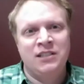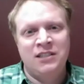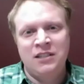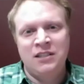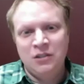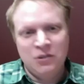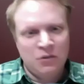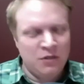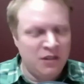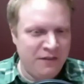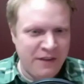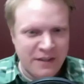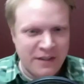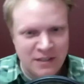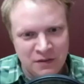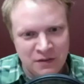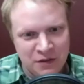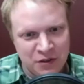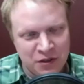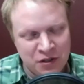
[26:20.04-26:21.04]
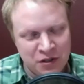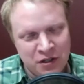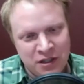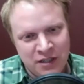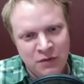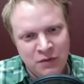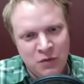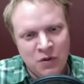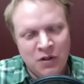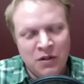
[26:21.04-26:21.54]
still doing the festival
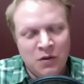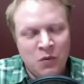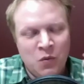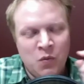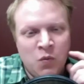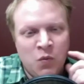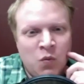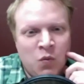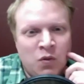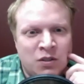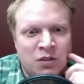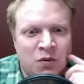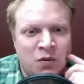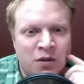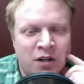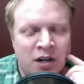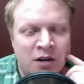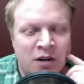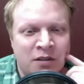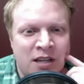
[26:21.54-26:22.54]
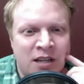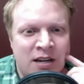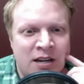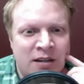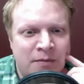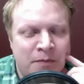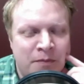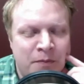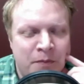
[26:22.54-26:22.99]
circuit? What's going on with that?